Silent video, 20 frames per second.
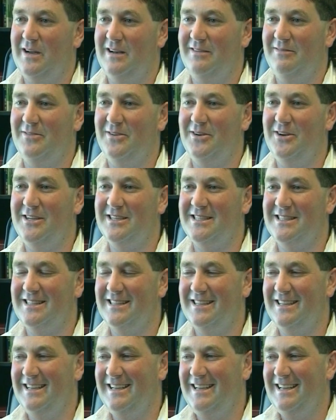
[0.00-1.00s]
one first
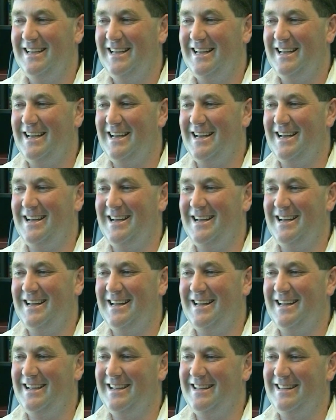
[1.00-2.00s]
uh,
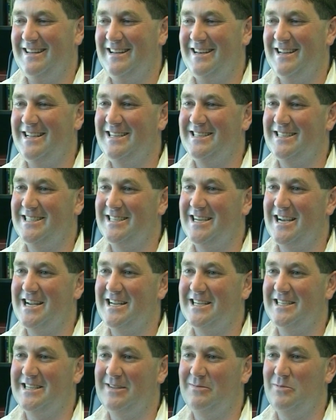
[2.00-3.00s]
and the knees are
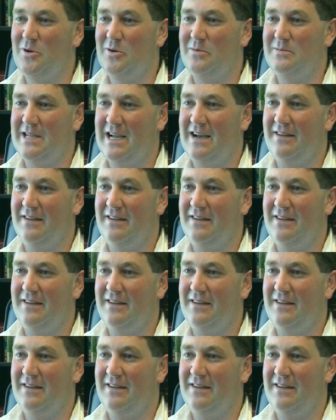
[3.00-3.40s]
shaking sometimes